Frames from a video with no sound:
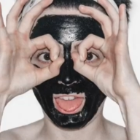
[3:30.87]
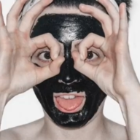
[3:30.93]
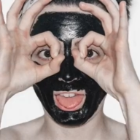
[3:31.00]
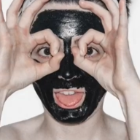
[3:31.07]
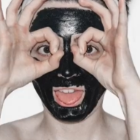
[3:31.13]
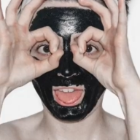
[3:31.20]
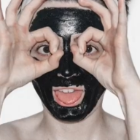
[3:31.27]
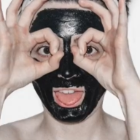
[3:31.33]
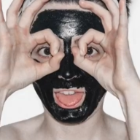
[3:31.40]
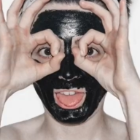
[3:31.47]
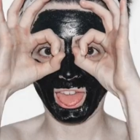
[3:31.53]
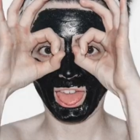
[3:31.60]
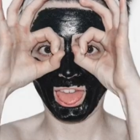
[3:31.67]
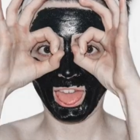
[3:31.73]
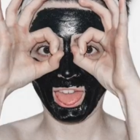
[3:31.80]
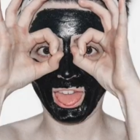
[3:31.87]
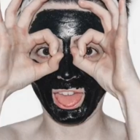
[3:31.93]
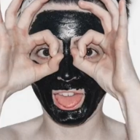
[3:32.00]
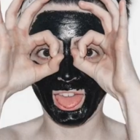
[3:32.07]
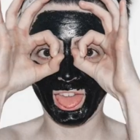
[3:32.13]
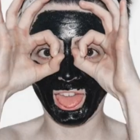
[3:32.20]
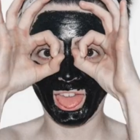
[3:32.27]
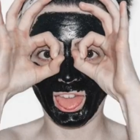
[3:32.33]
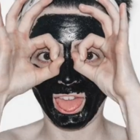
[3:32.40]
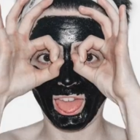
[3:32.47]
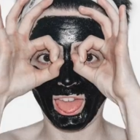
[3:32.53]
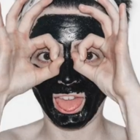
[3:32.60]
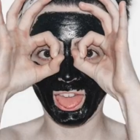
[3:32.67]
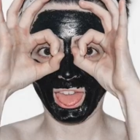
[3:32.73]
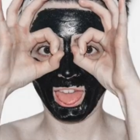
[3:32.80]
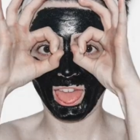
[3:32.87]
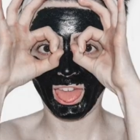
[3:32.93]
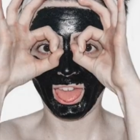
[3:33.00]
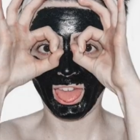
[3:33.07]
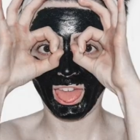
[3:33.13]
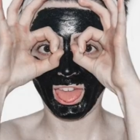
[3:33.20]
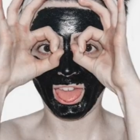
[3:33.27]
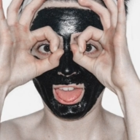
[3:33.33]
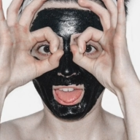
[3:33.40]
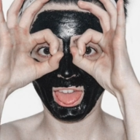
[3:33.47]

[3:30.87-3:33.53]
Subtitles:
to work,